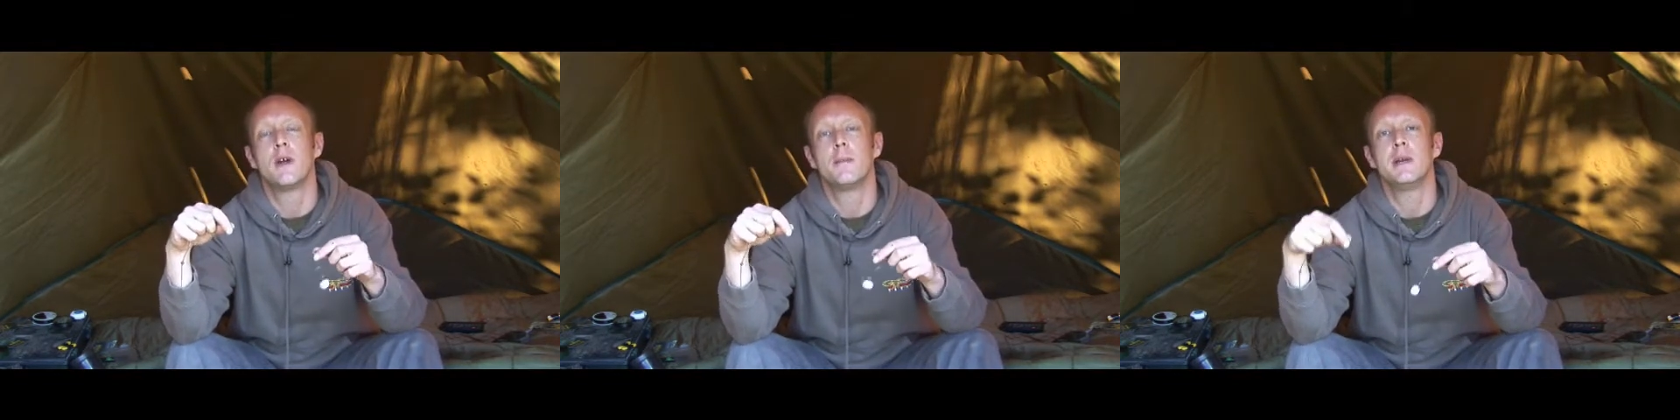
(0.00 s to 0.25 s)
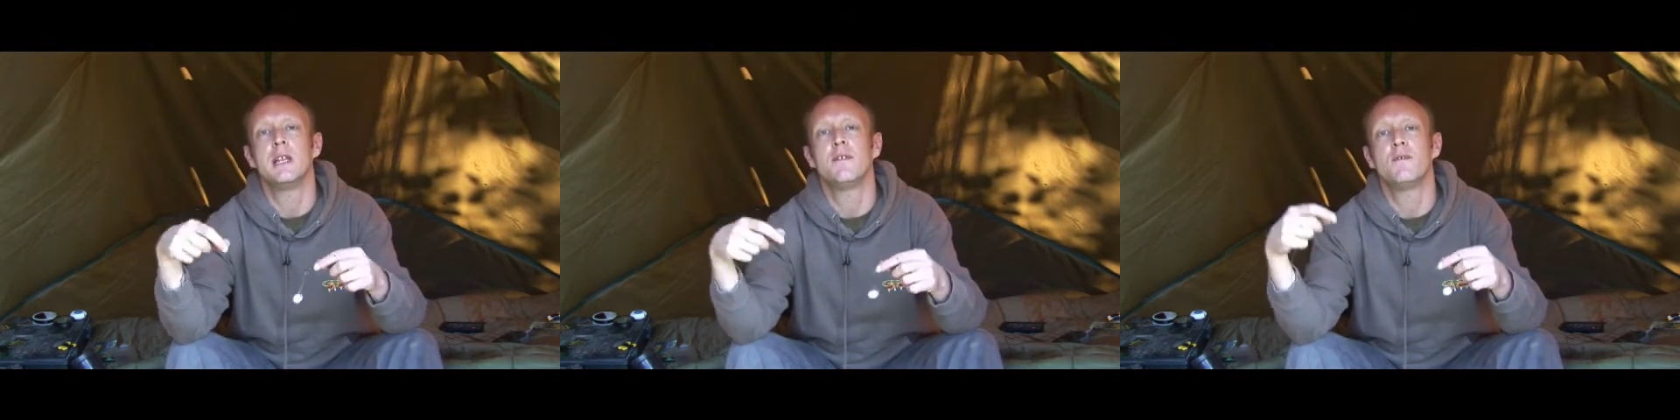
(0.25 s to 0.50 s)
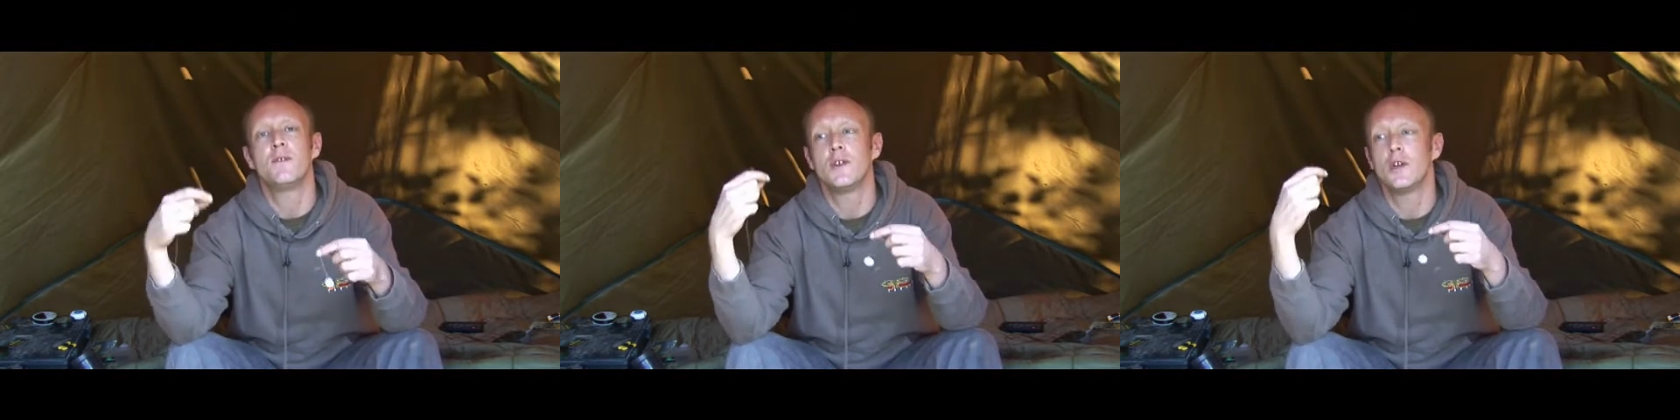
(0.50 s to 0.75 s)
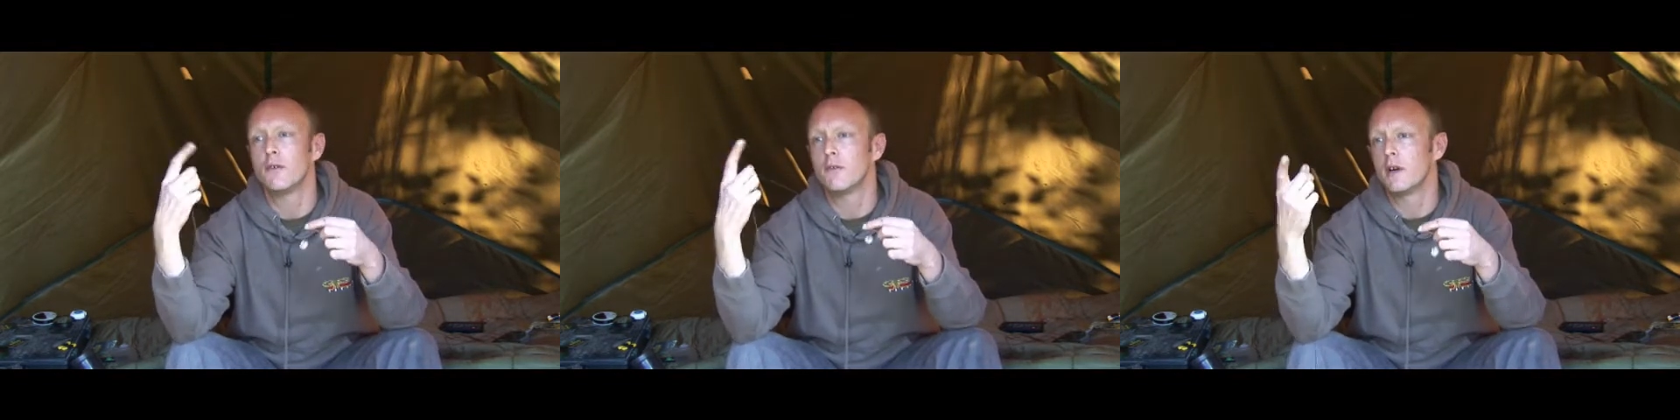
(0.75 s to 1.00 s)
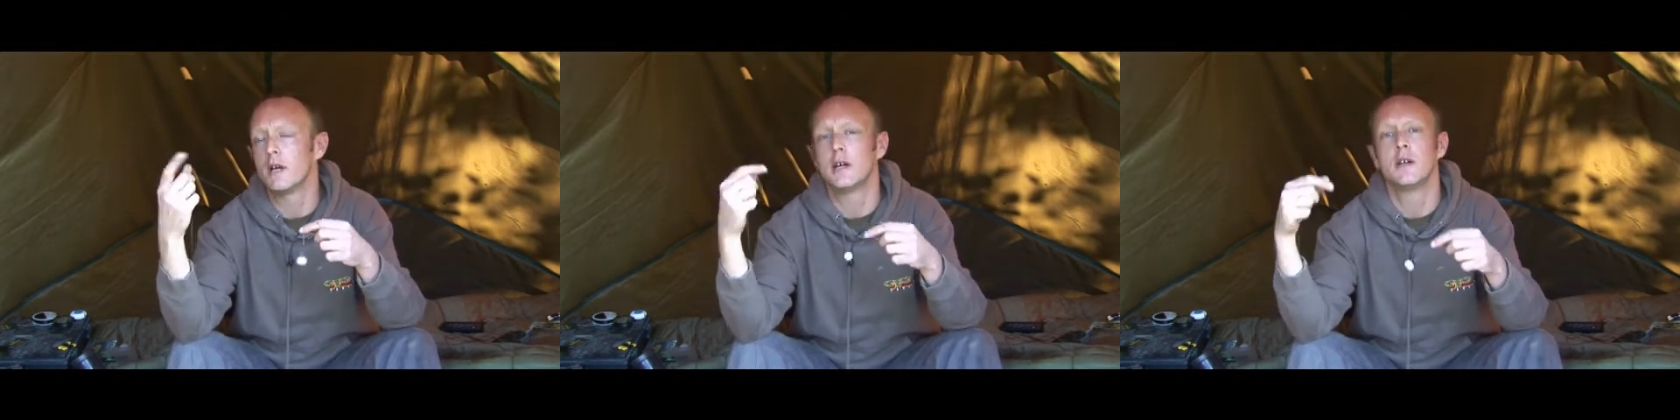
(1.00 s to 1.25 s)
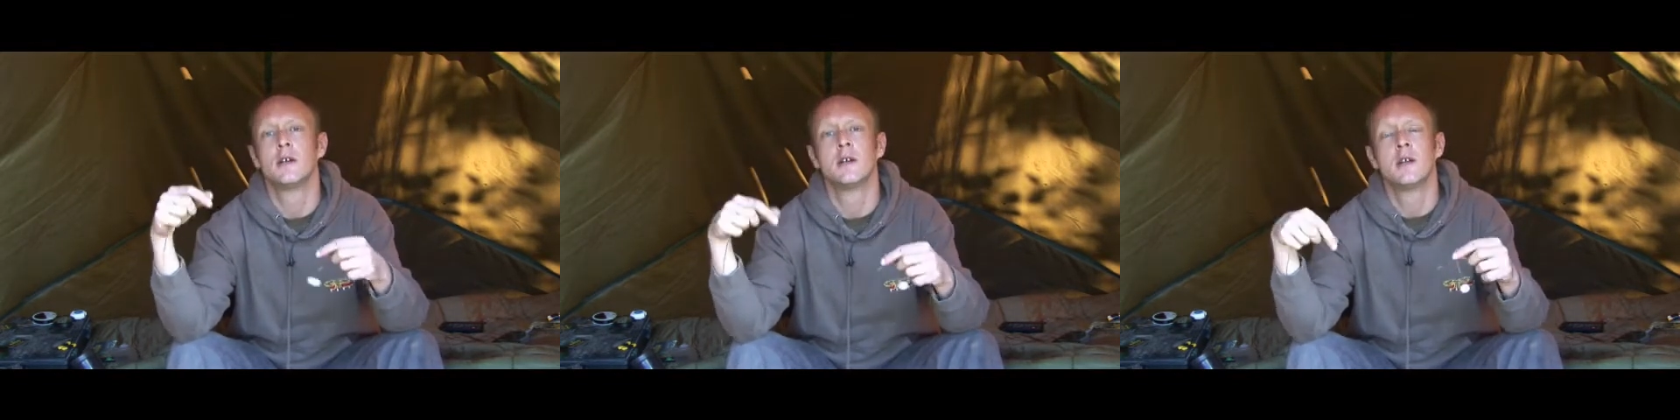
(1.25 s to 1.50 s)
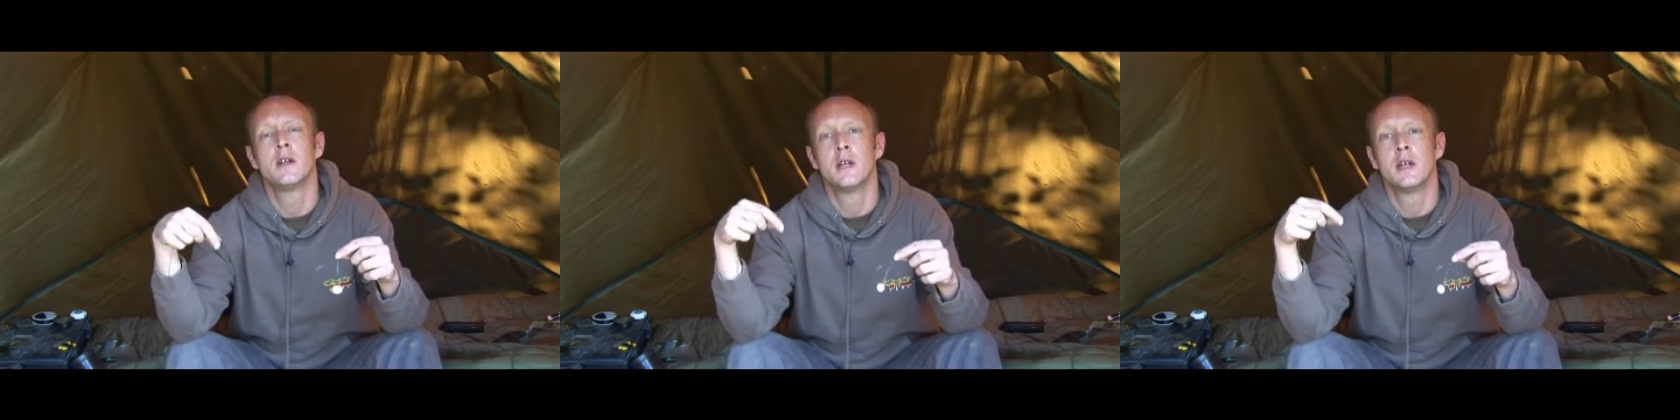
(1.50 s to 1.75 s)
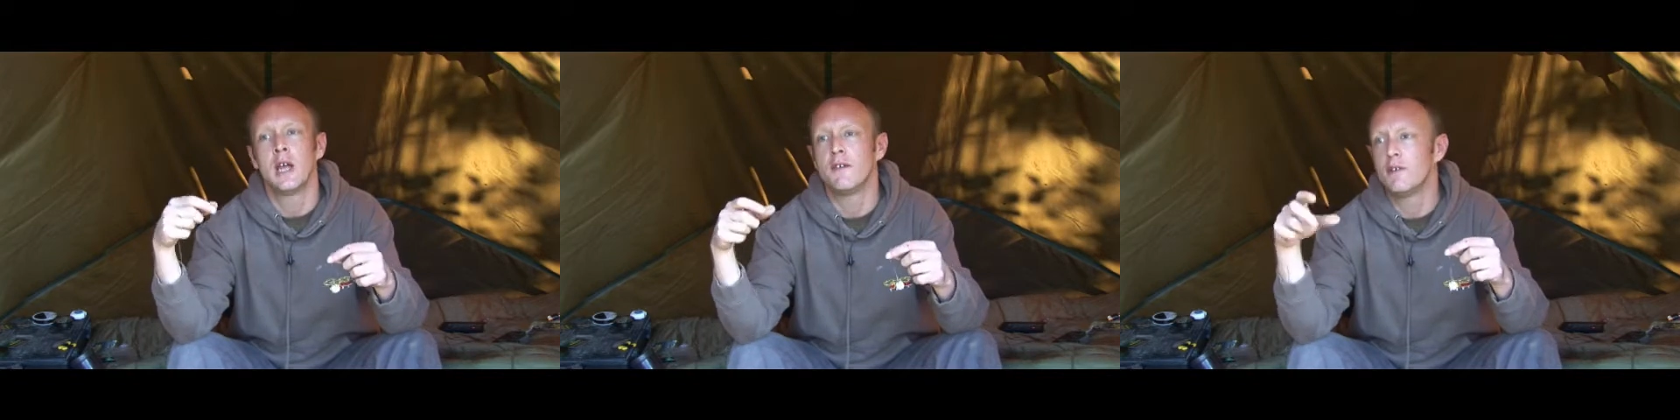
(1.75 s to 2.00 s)
I mean, if you're
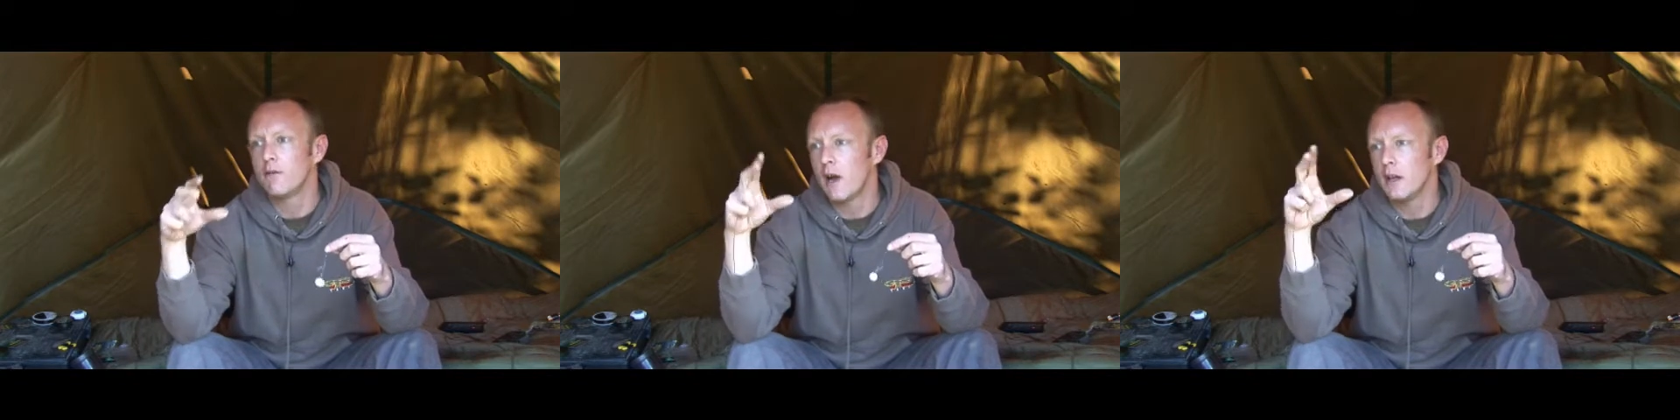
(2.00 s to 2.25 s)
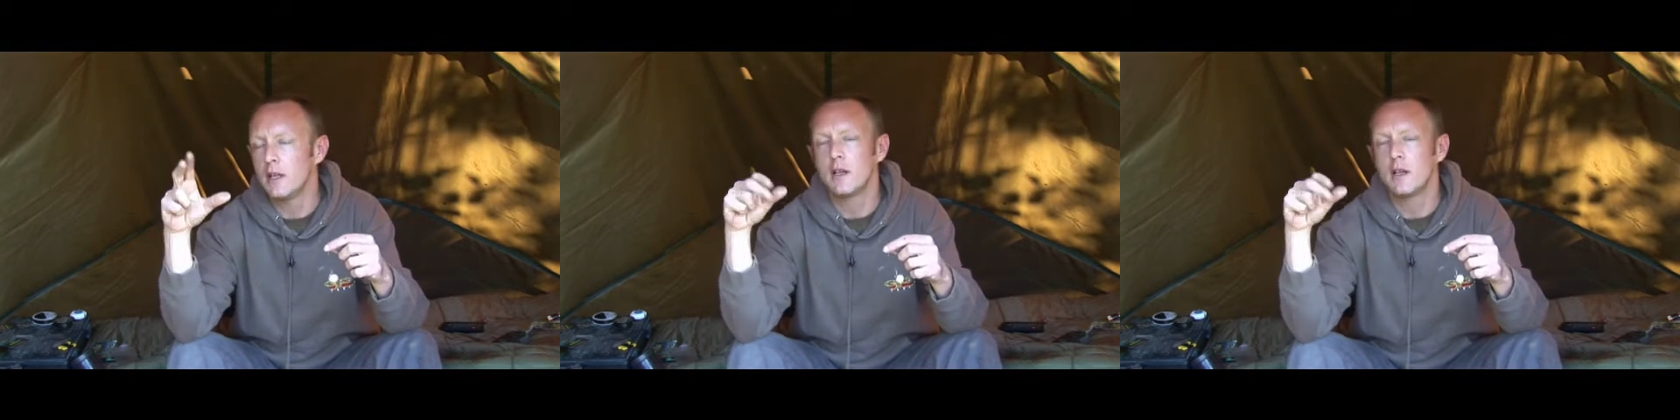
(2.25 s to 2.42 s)
only